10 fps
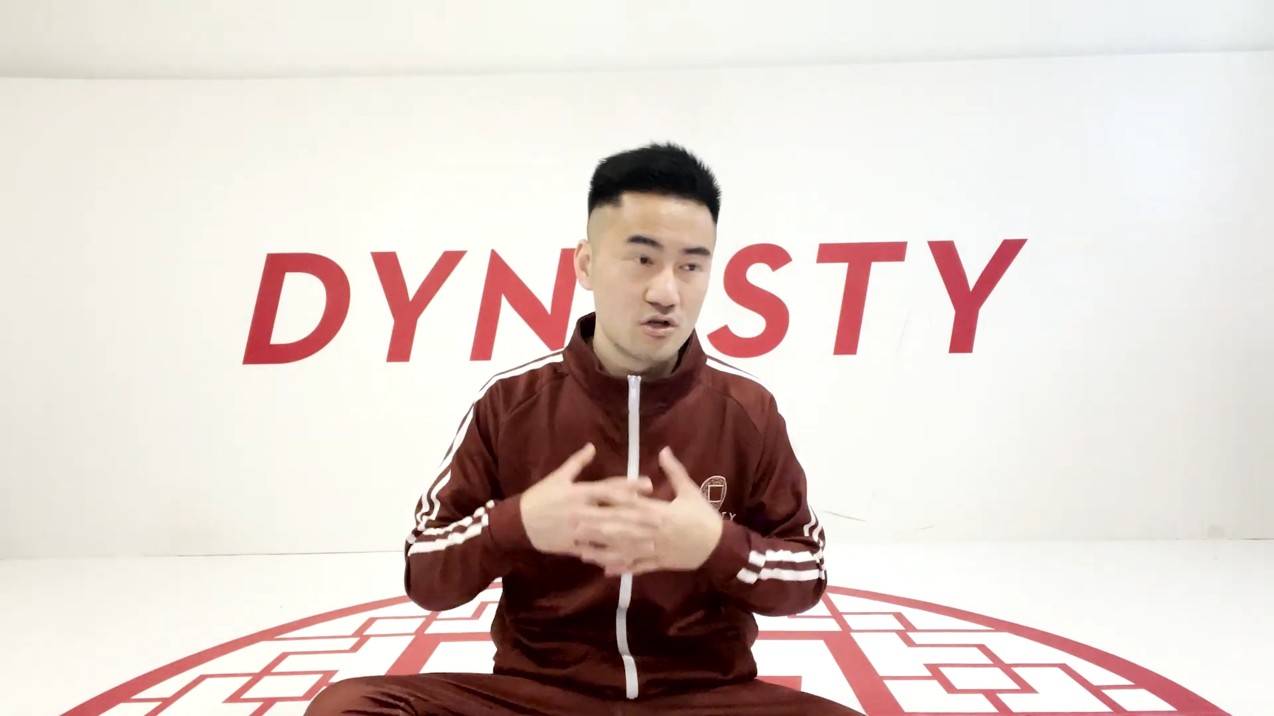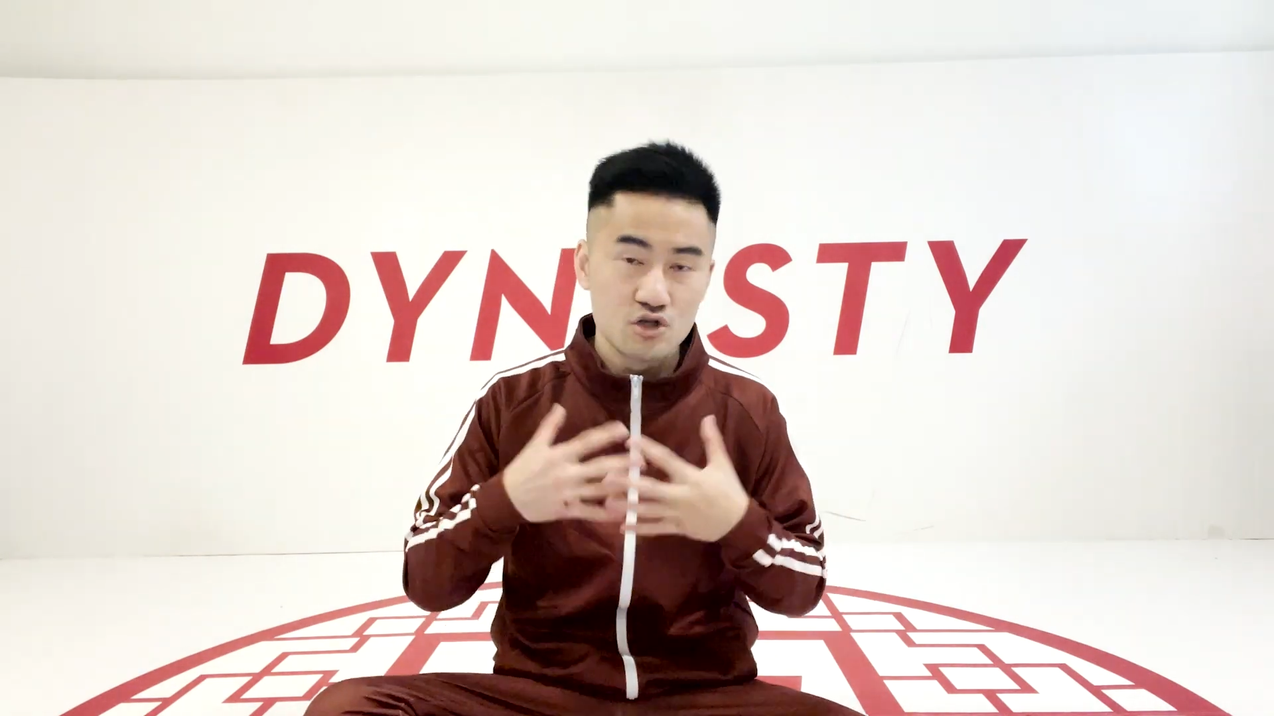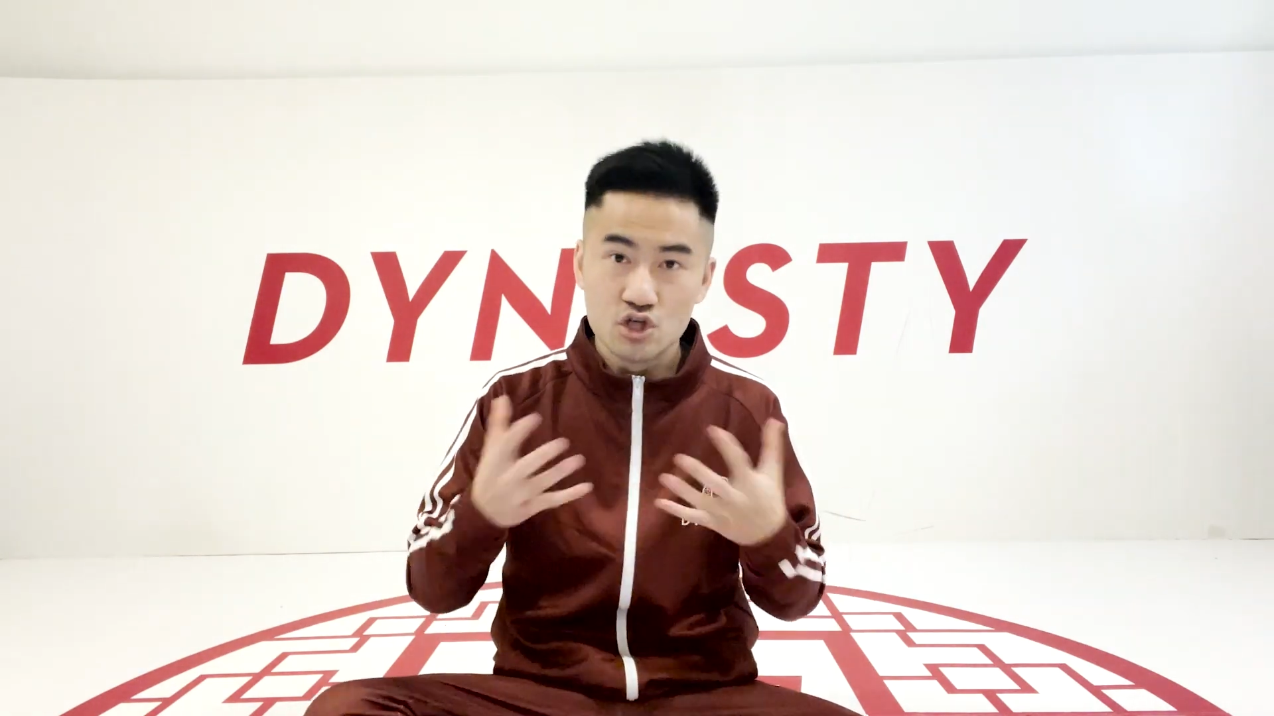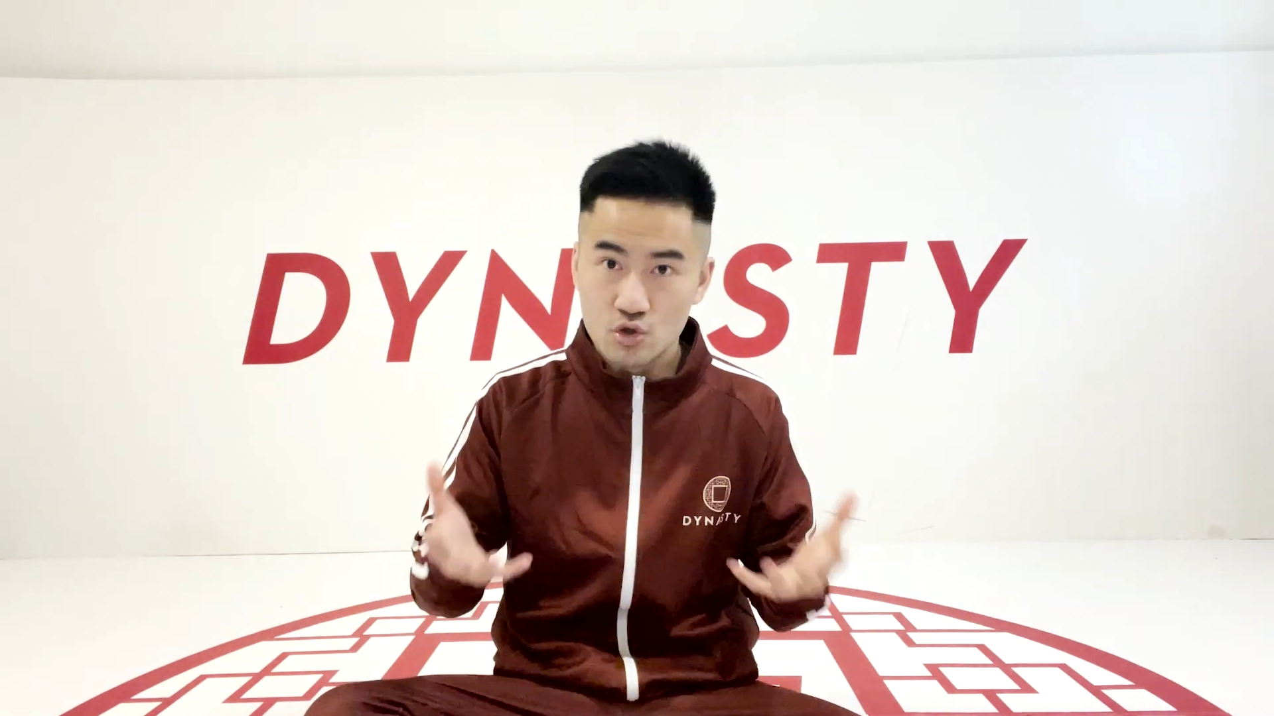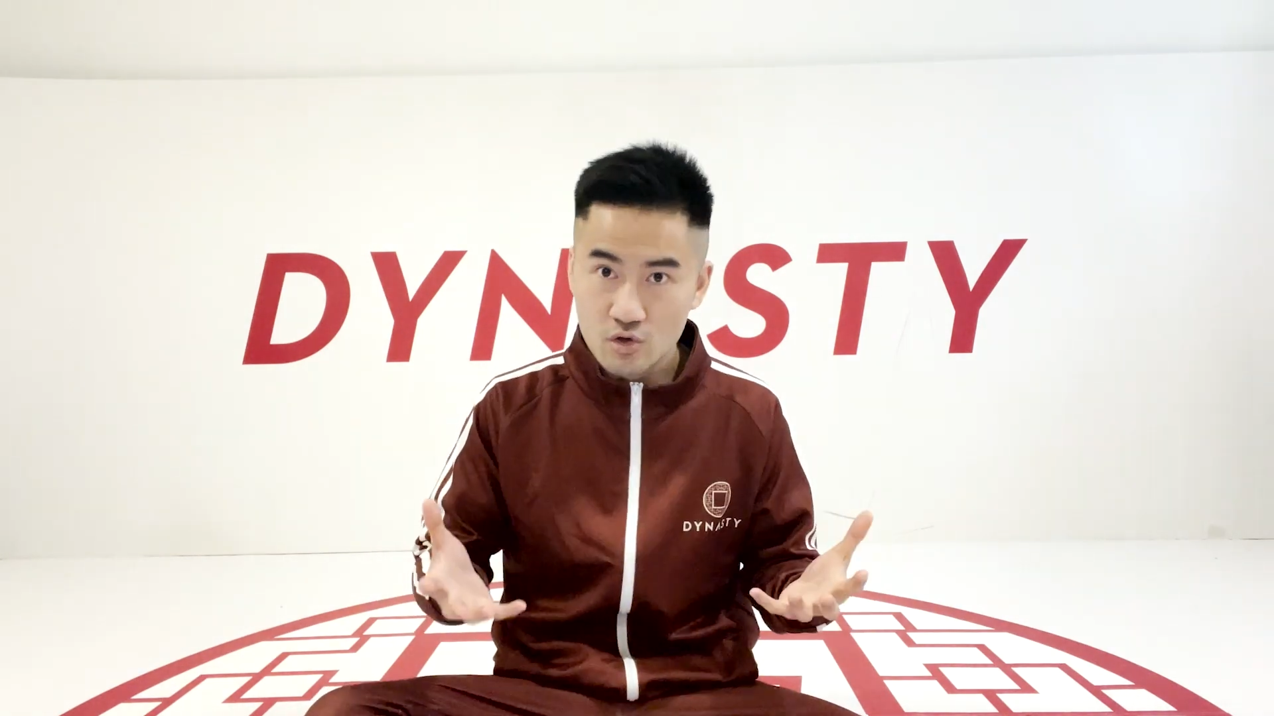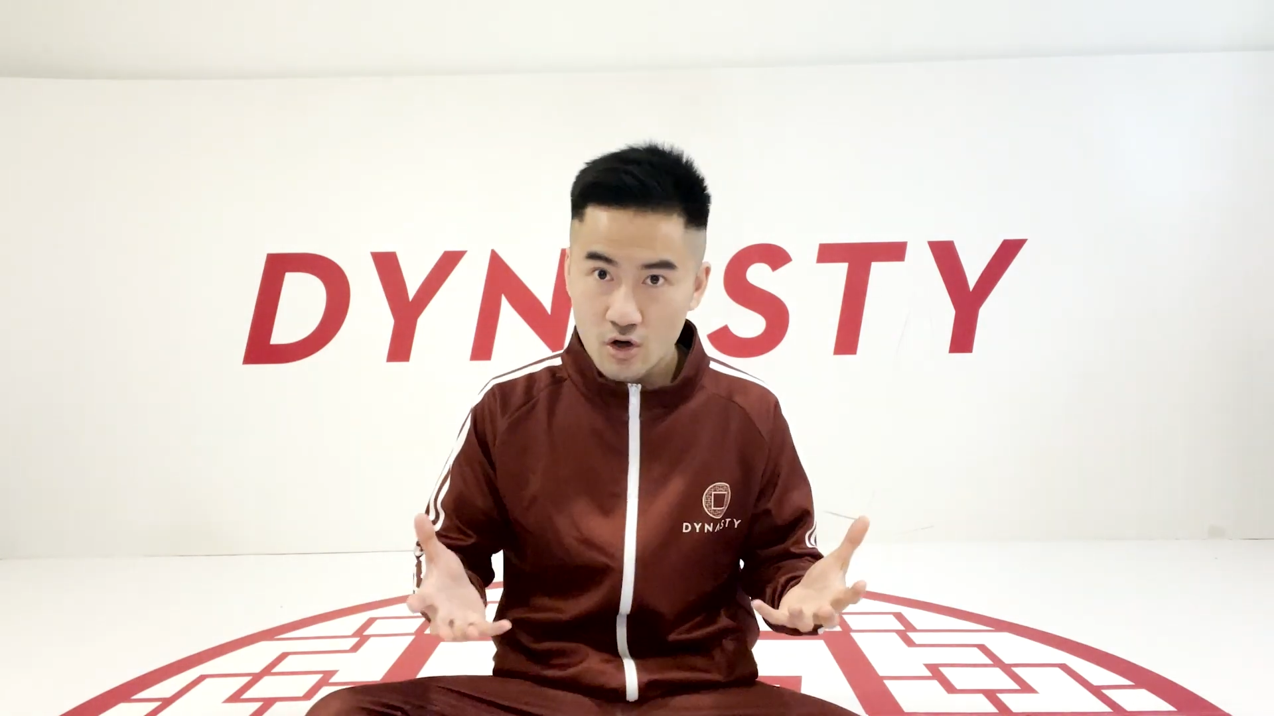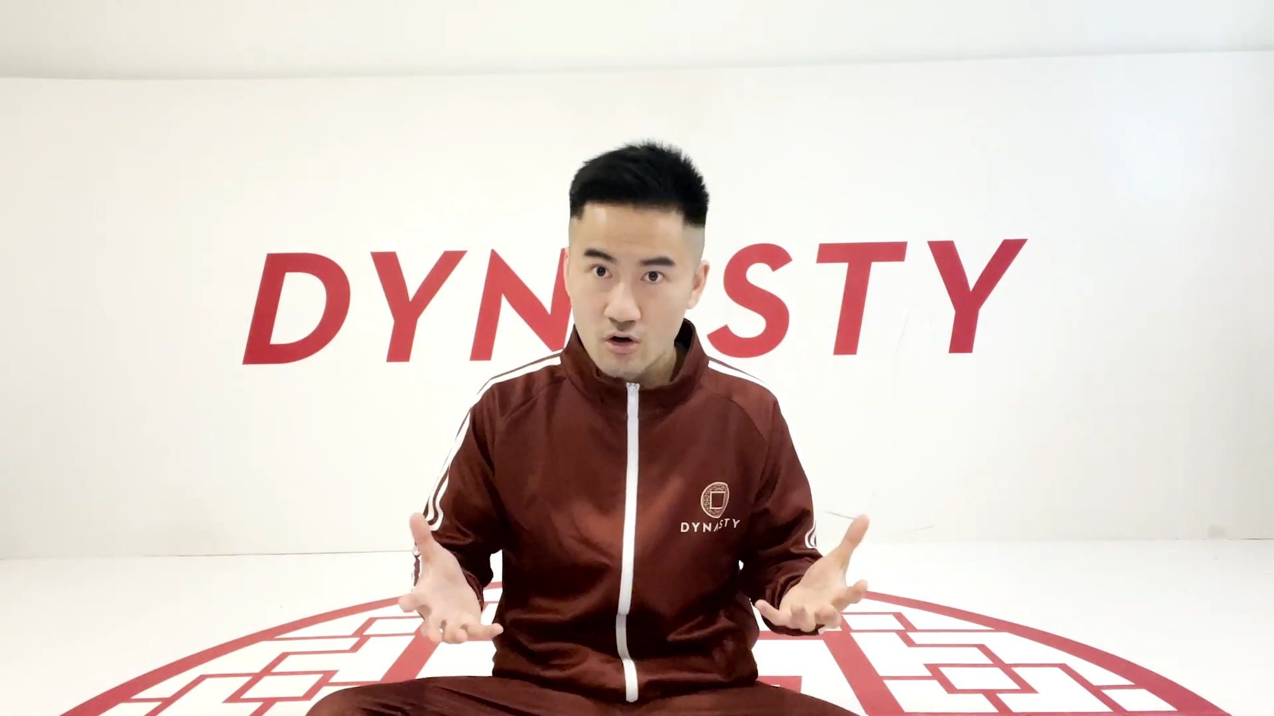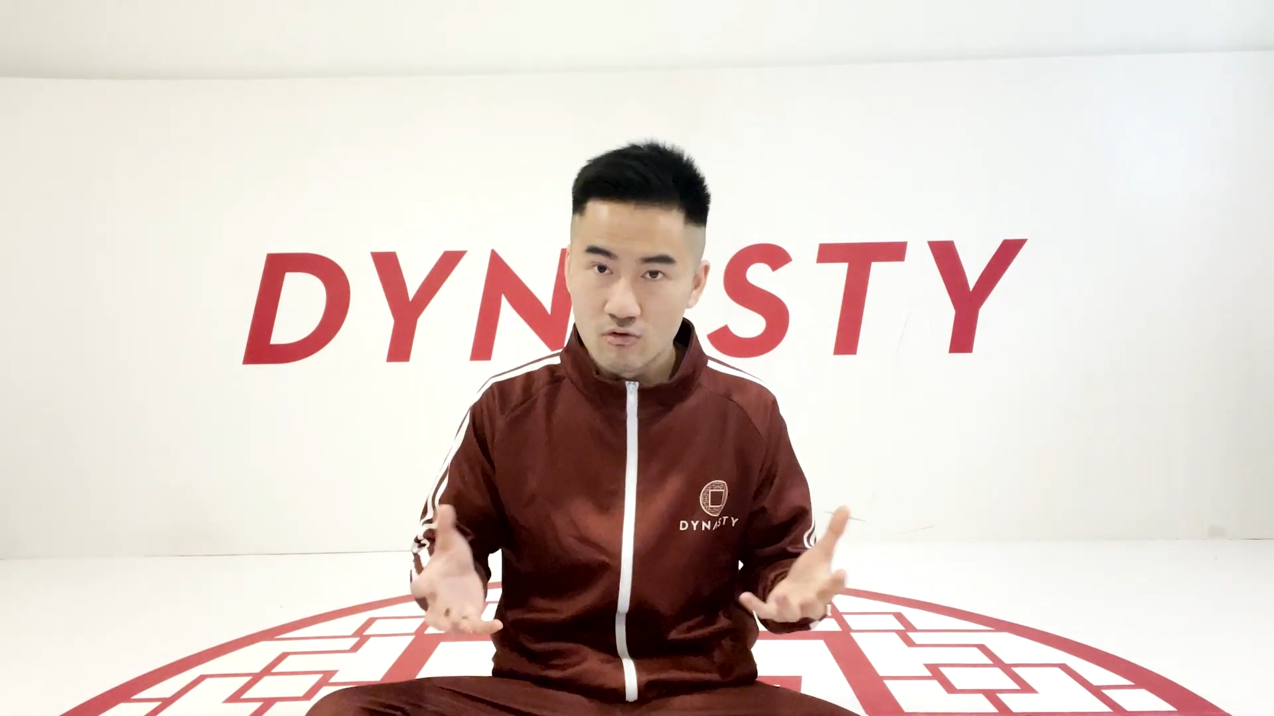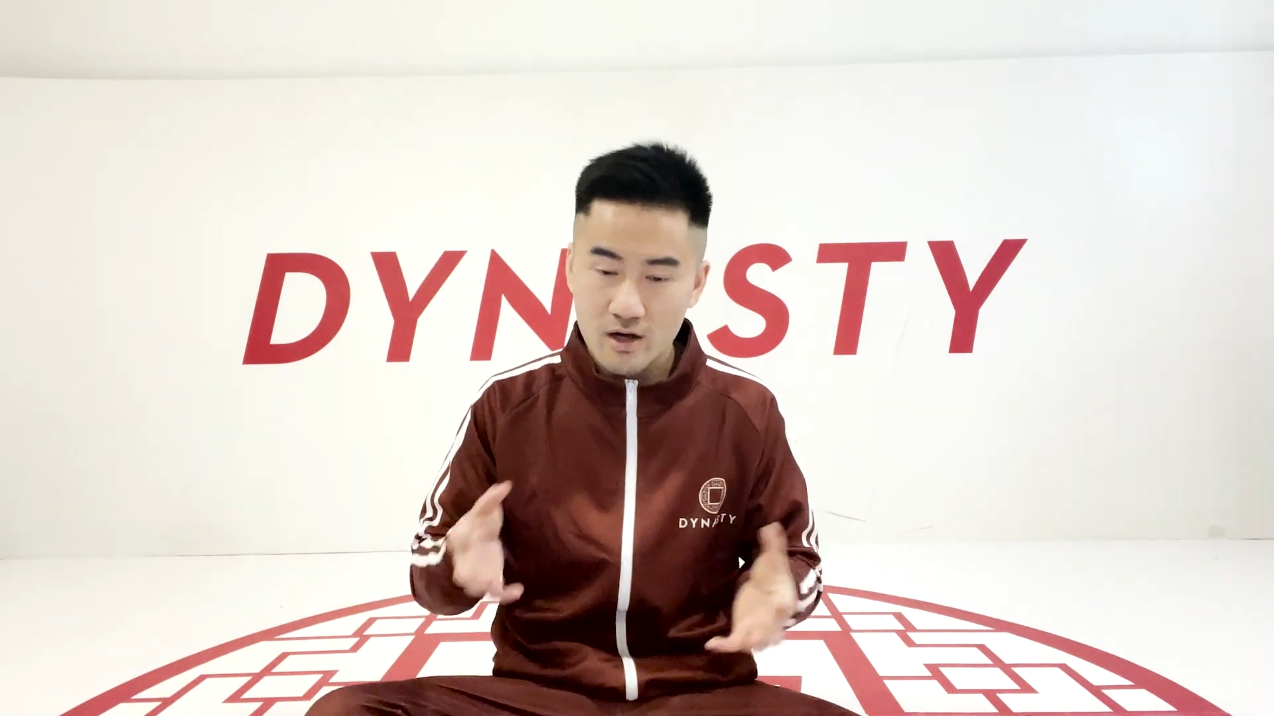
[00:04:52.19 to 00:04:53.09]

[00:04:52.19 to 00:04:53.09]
judo,